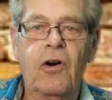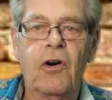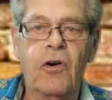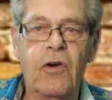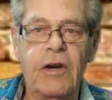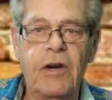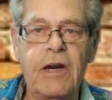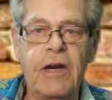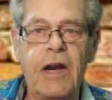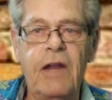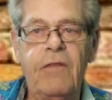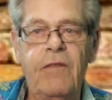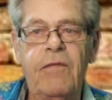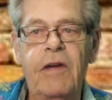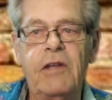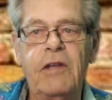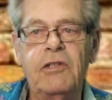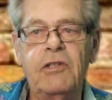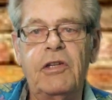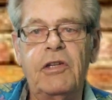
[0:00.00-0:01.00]
or in any
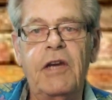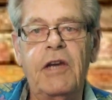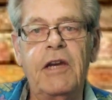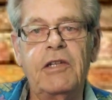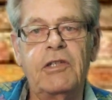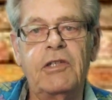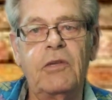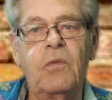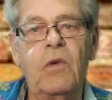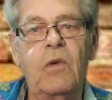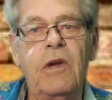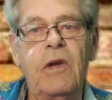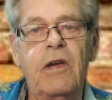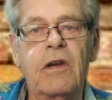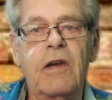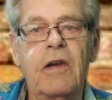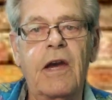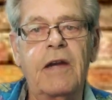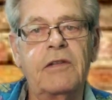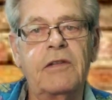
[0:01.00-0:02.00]
vegetation where
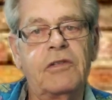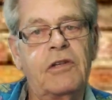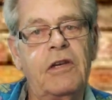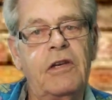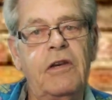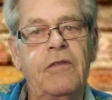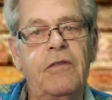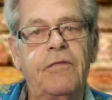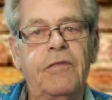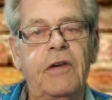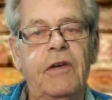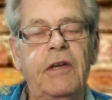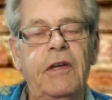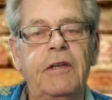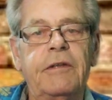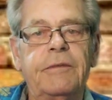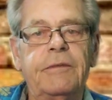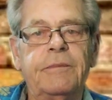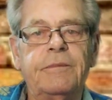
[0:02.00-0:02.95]
you can't see your feet.